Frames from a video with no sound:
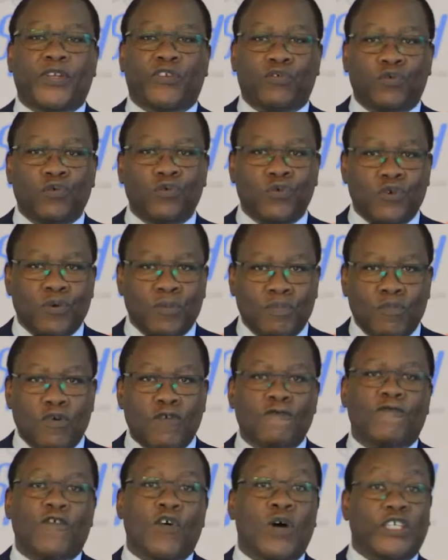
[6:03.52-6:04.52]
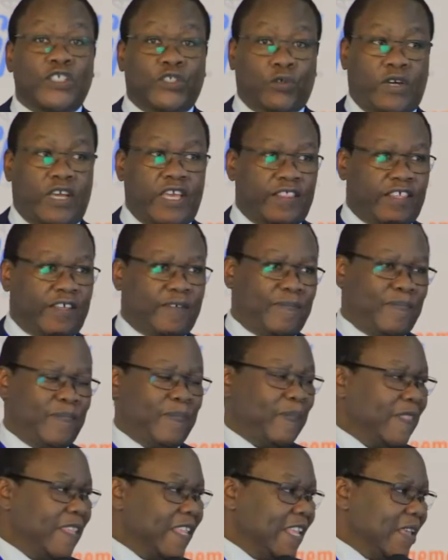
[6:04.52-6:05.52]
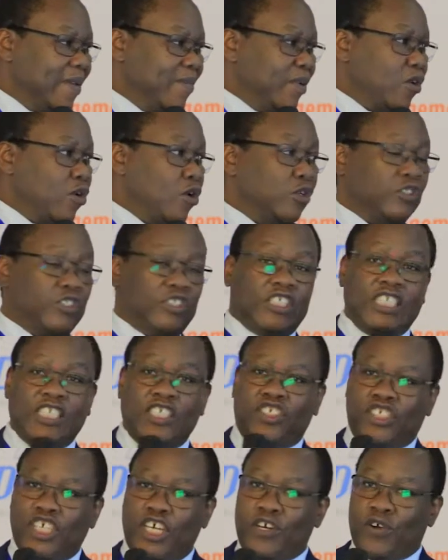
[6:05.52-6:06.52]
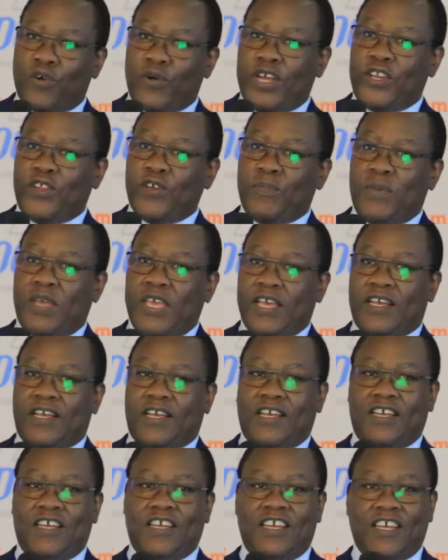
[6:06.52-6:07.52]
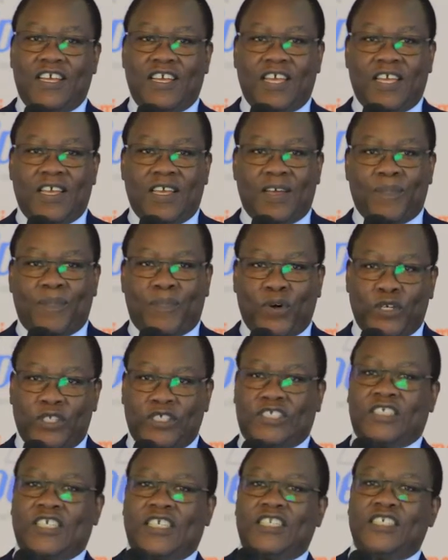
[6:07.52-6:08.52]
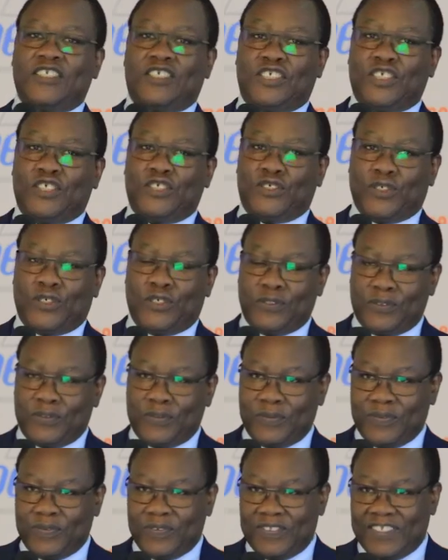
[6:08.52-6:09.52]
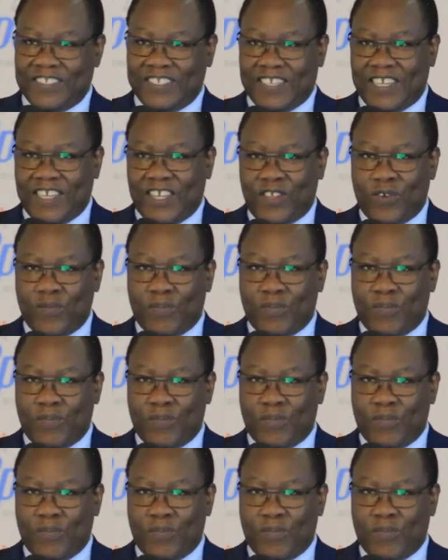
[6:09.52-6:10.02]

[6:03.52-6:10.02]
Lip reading: to move forward together. Because in general, when you make policy decision, you